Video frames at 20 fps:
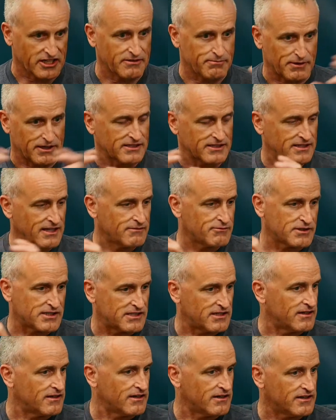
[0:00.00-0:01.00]
because that was
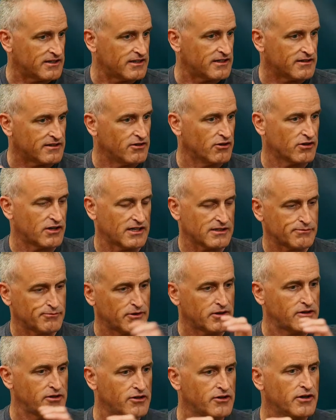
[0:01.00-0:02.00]
in your class, but
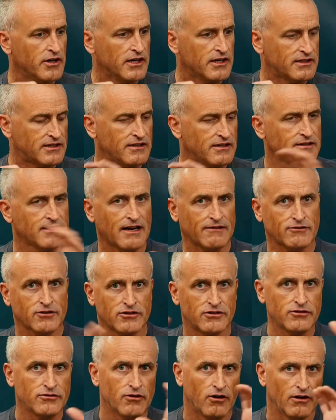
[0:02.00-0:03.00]
you didn't have to
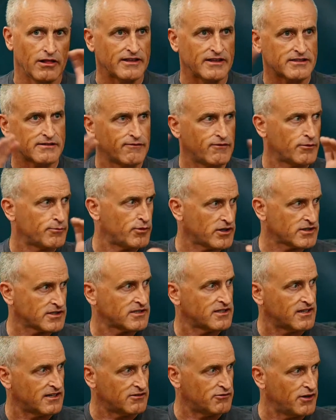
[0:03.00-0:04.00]
do all this
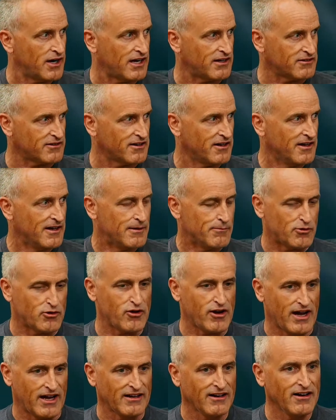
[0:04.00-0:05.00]
verbosity around. But you
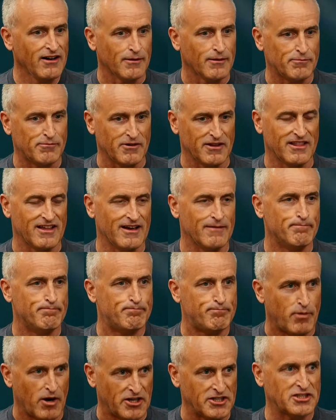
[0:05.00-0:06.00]
ended up with a
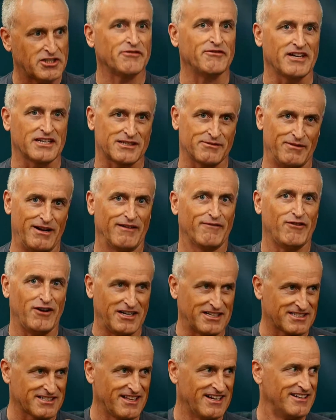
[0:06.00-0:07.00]
bunch of XML
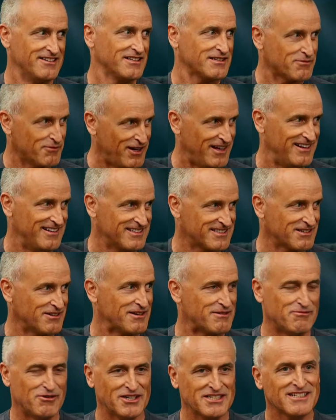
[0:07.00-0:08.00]
files there as well. So it
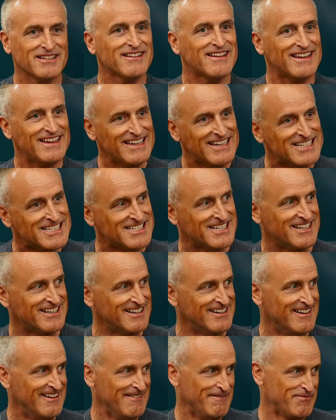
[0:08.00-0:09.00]
wasn't easy
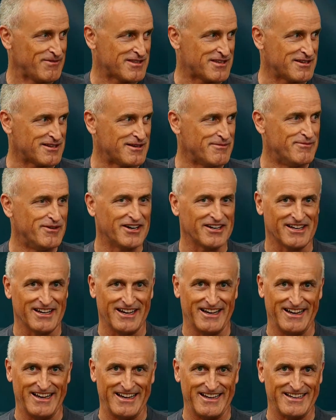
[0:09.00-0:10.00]
to debug
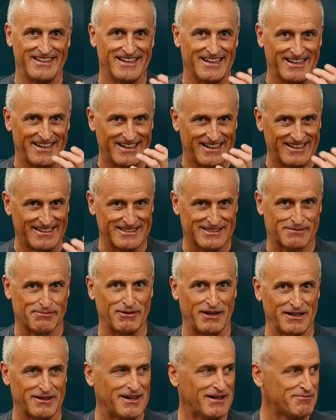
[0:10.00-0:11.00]
a
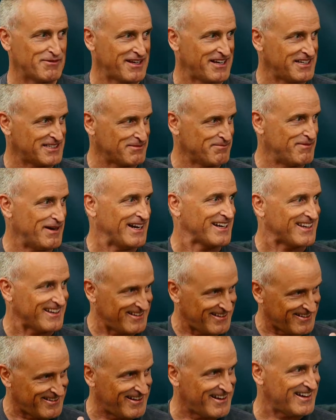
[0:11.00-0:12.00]
Spring application back in the
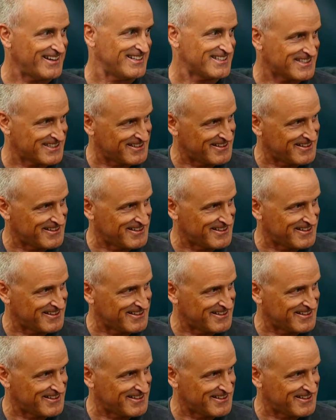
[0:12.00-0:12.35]
days.